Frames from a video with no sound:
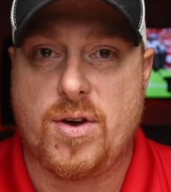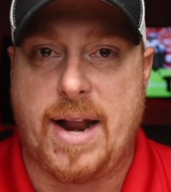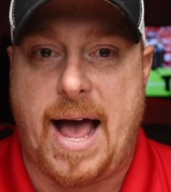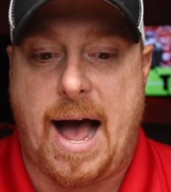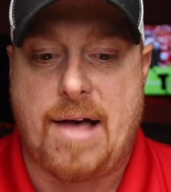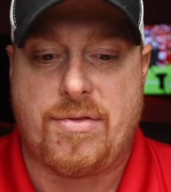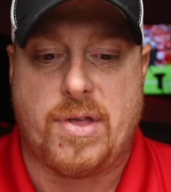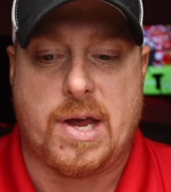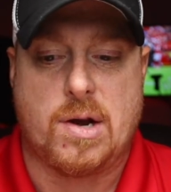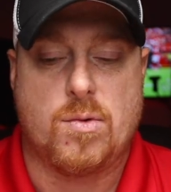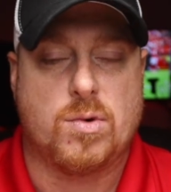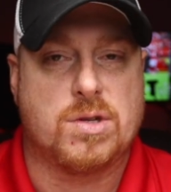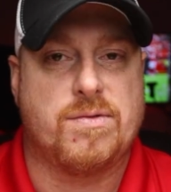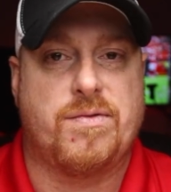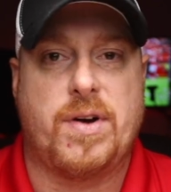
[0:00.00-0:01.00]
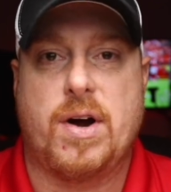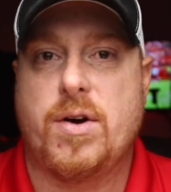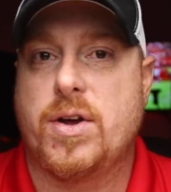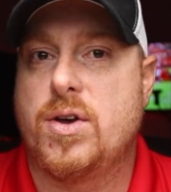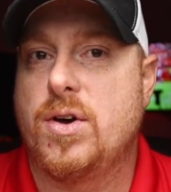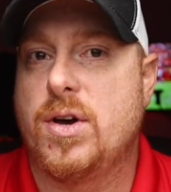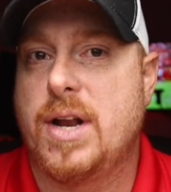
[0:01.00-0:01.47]
good athlete, was
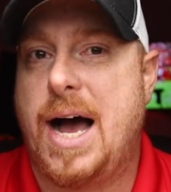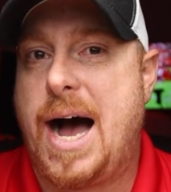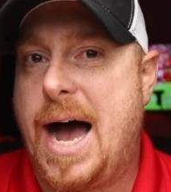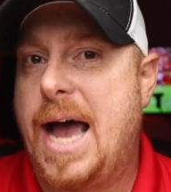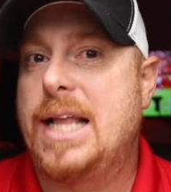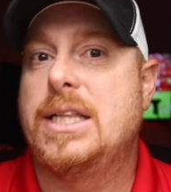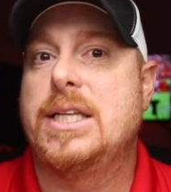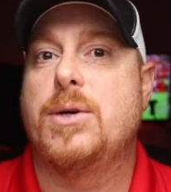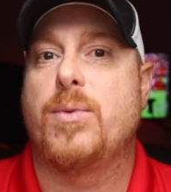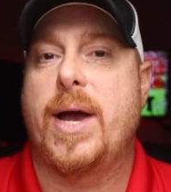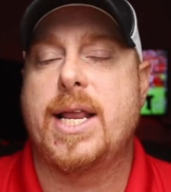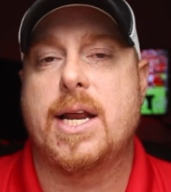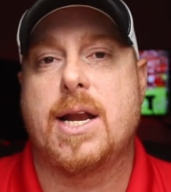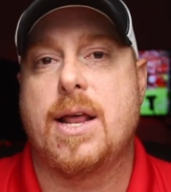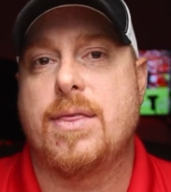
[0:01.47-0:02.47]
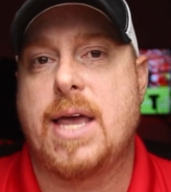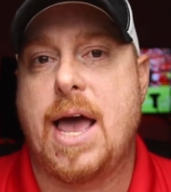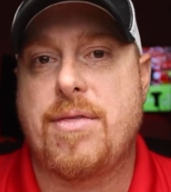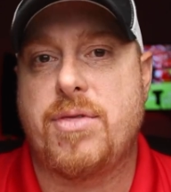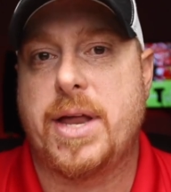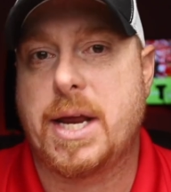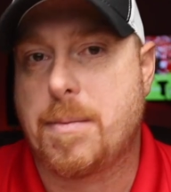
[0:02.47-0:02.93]
very good, highly rated in the
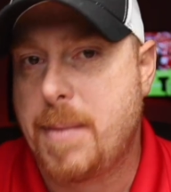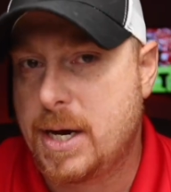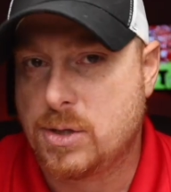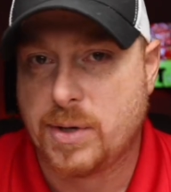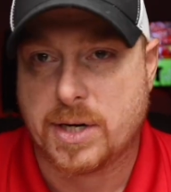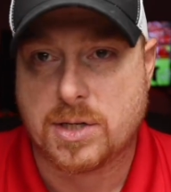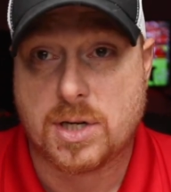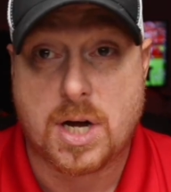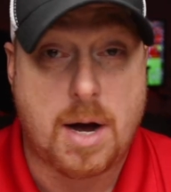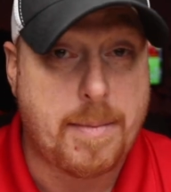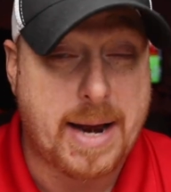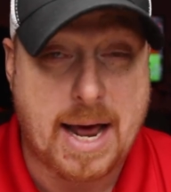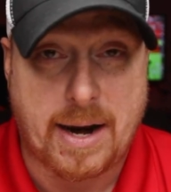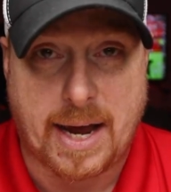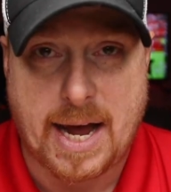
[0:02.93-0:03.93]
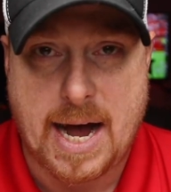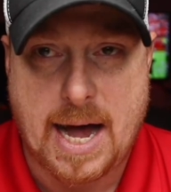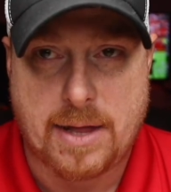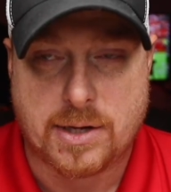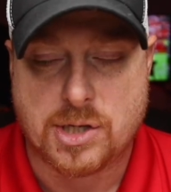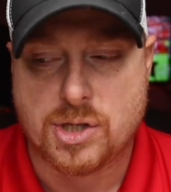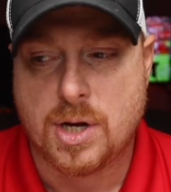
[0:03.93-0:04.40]
athletic matrix coming out of
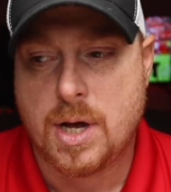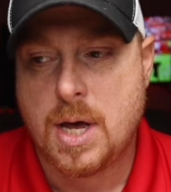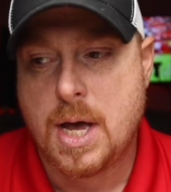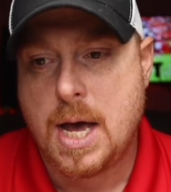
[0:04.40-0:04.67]
college.